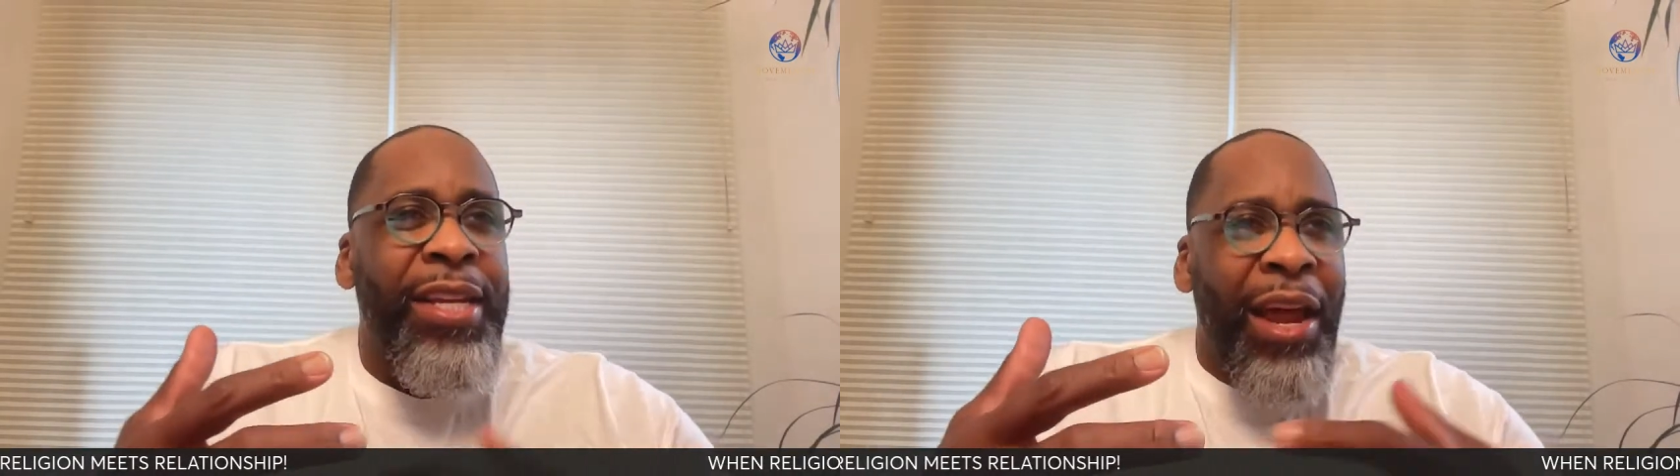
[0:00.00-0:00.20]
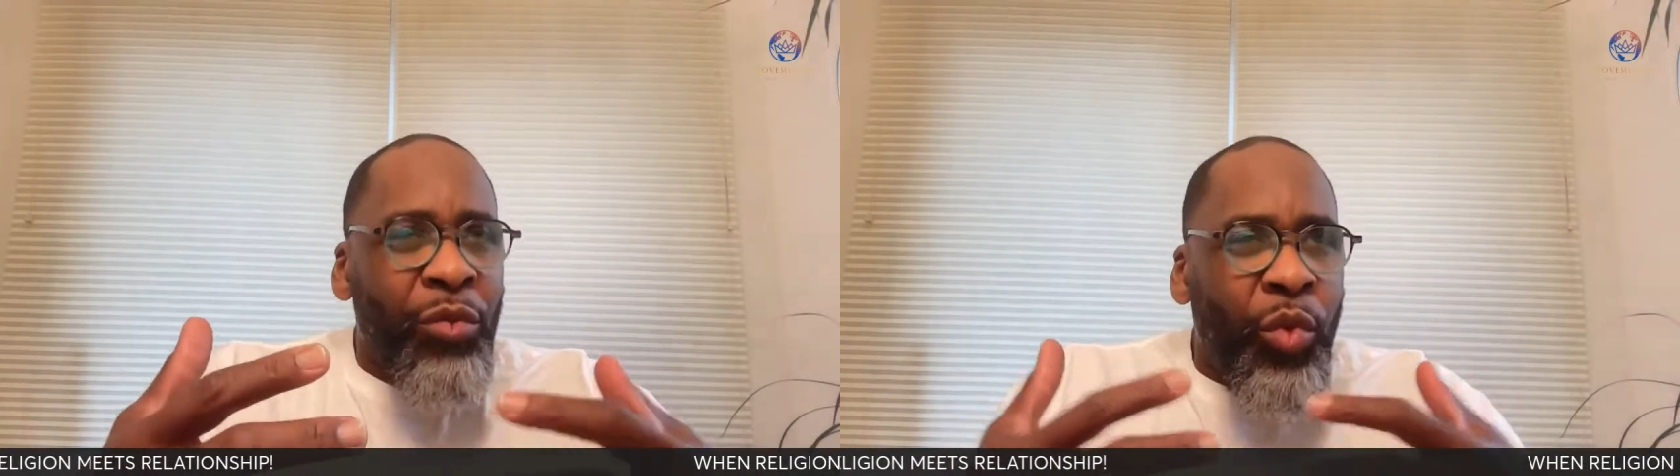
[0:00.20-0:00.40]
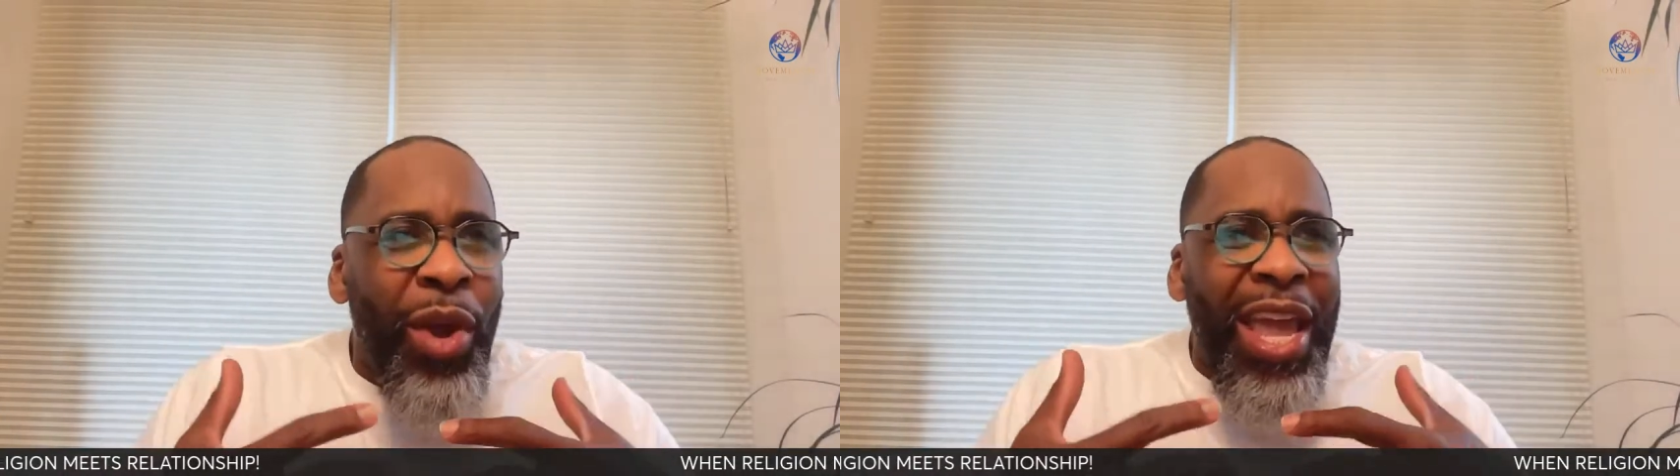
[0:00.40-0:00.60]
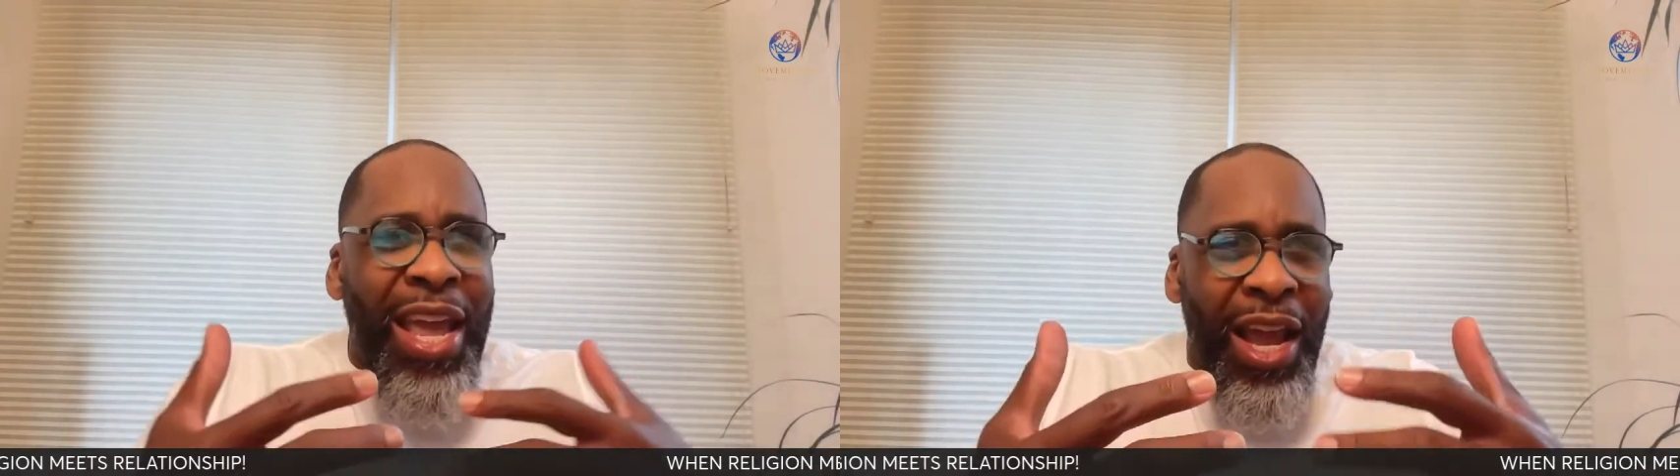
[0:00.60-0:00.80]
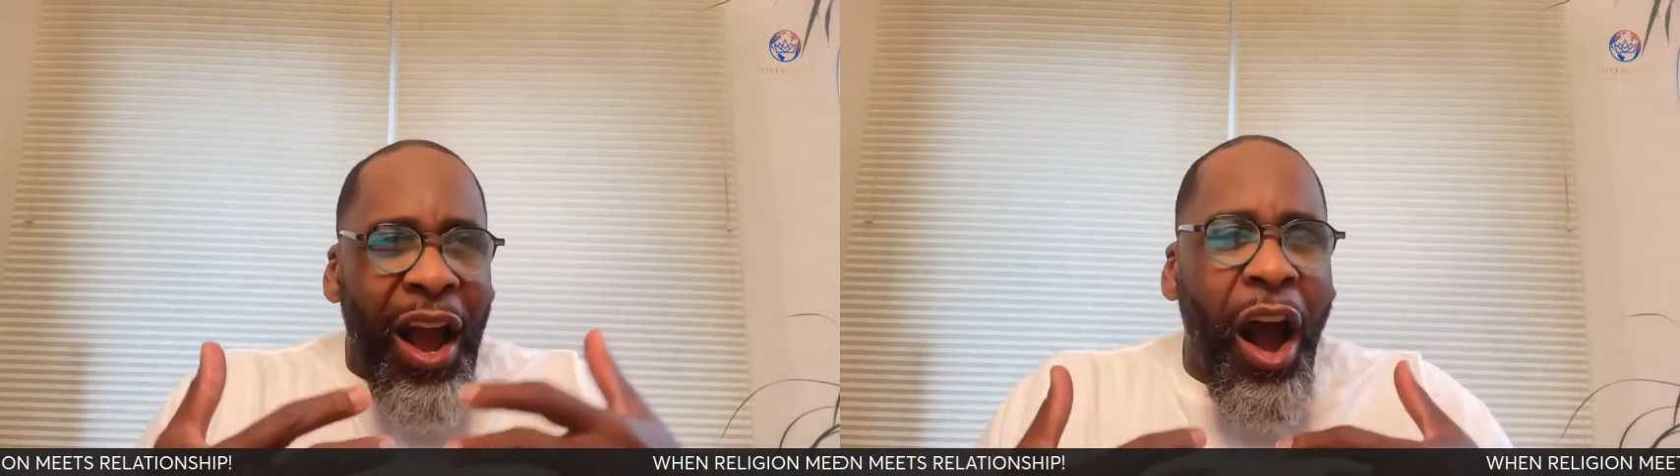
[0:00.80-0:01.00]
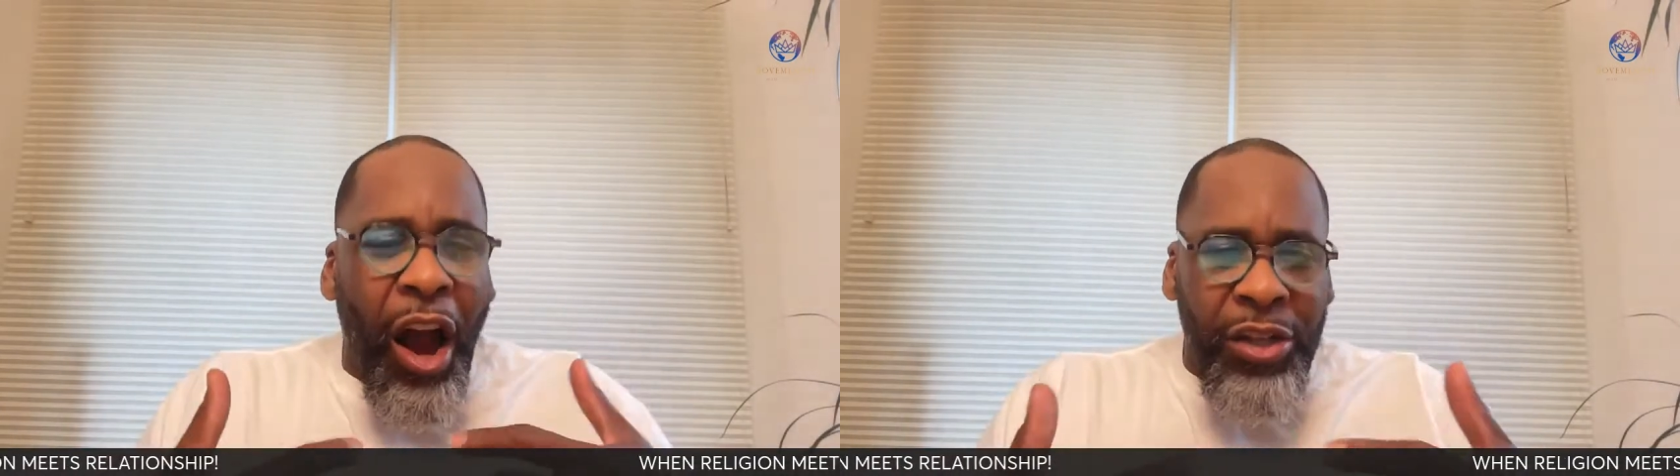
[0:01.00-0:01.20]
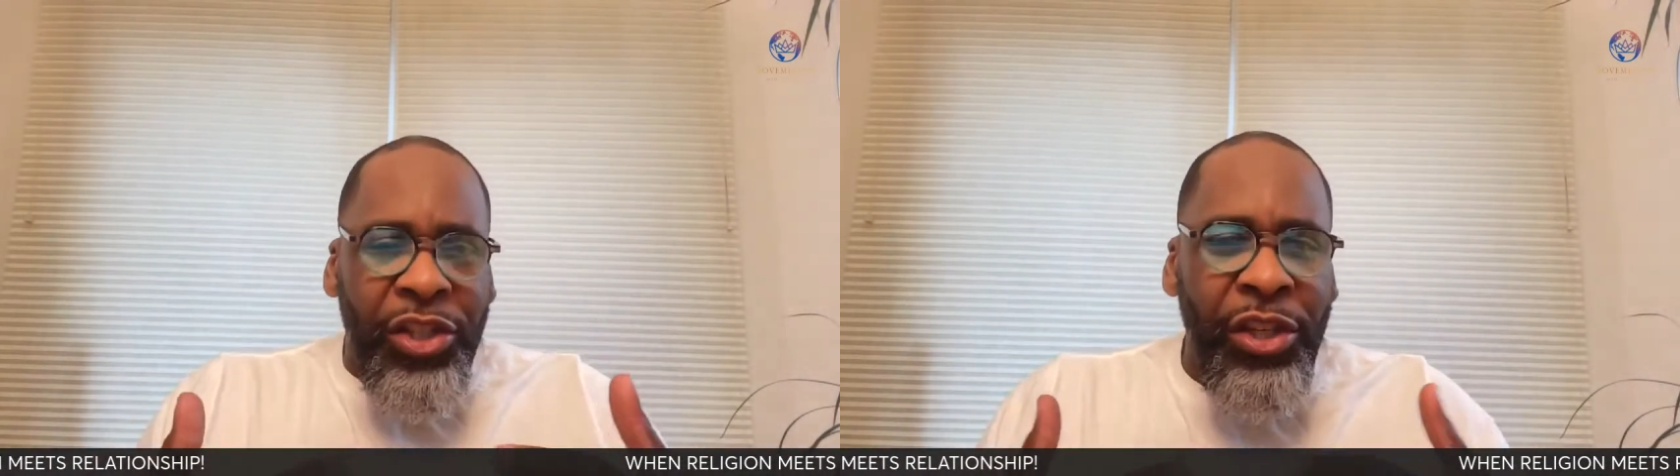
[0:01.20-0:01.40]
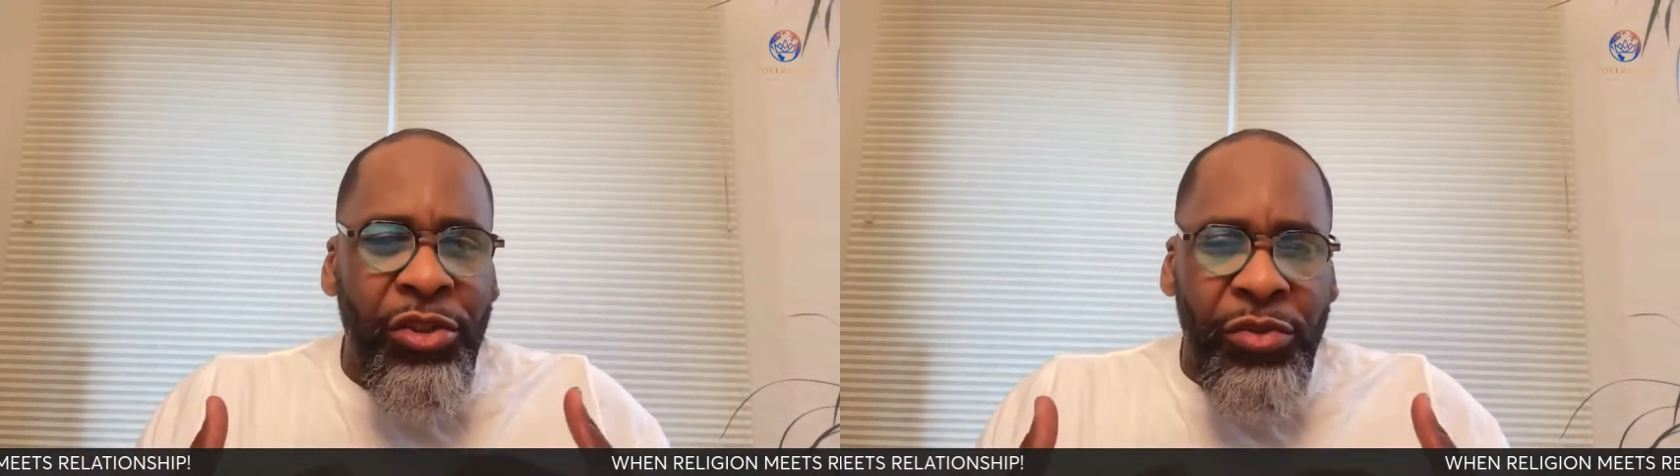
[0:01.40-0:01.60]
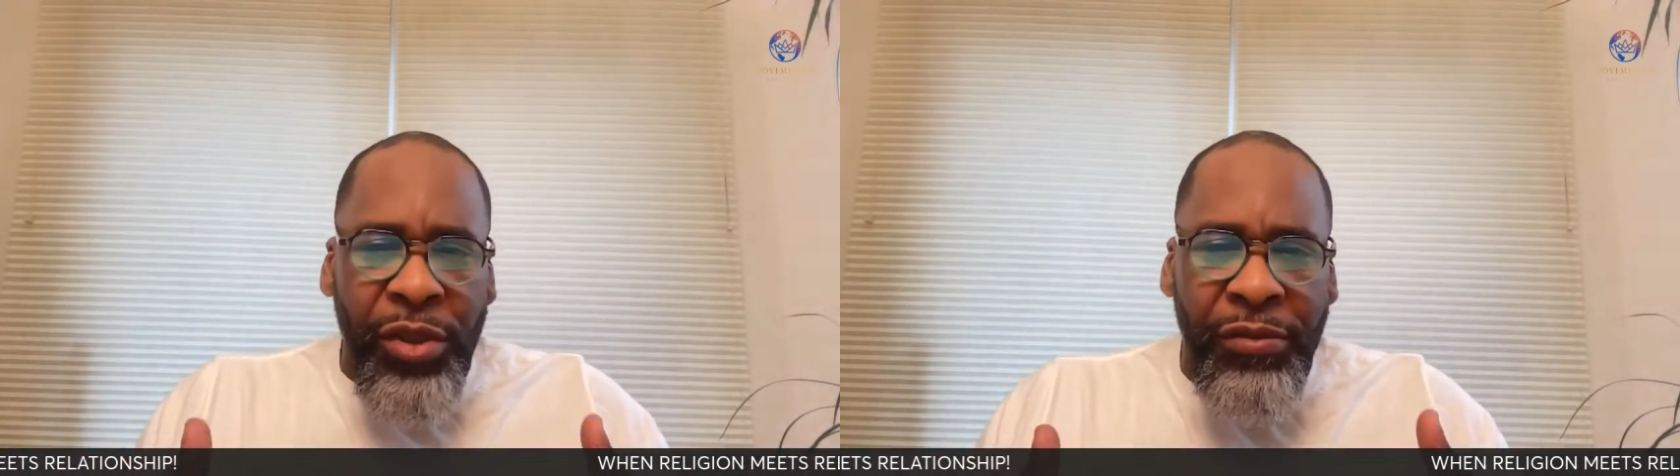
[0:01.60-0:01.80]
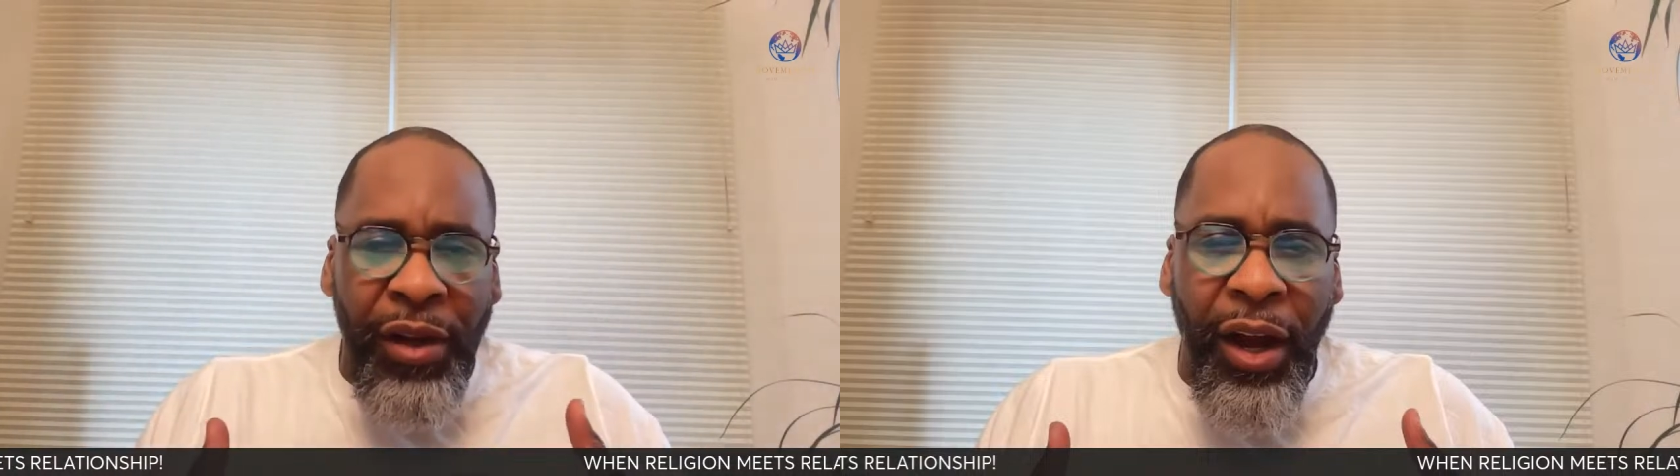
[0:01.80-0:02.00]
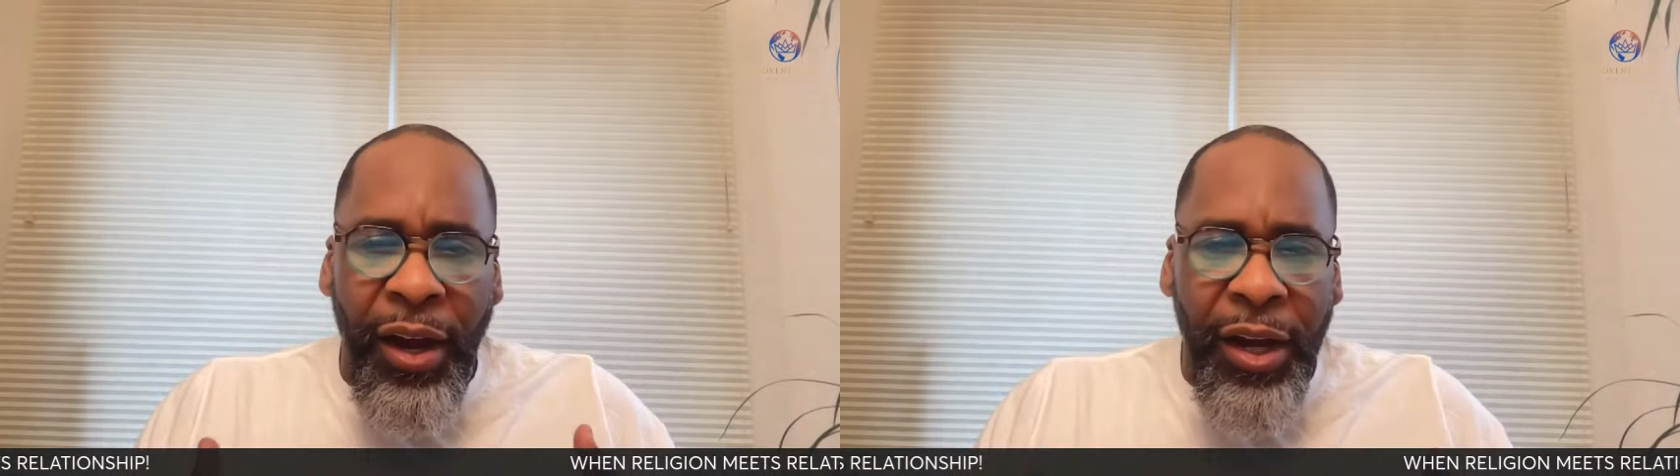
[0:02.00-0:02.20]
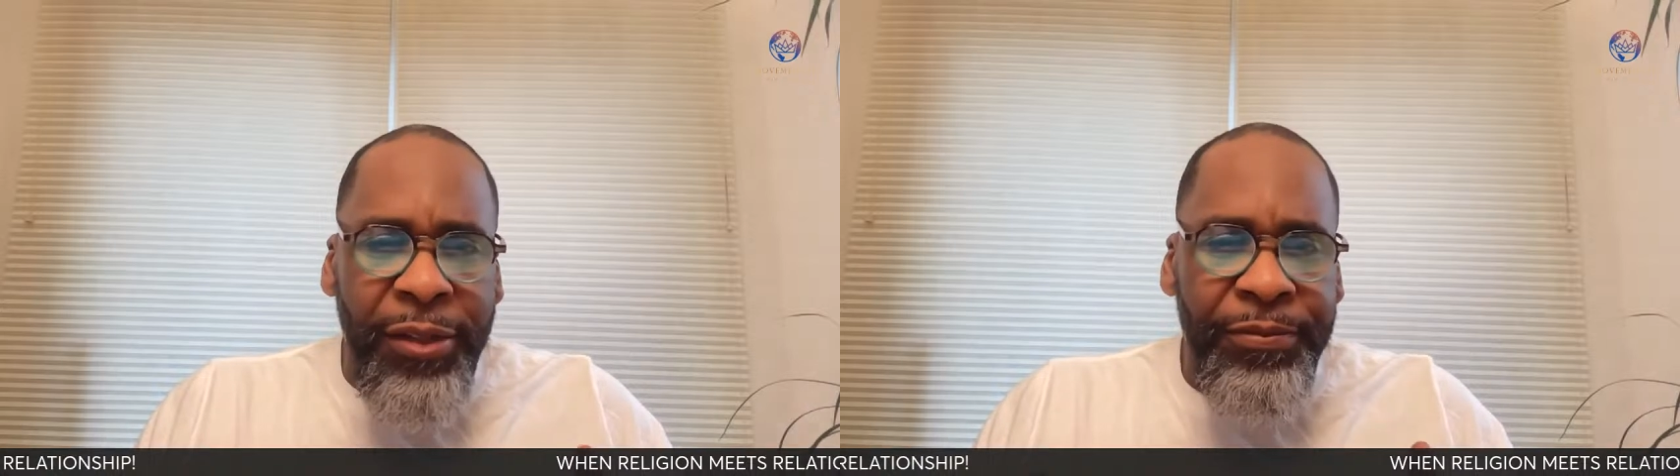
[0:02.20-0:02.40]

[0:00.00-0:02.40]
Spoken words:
that we are children of God.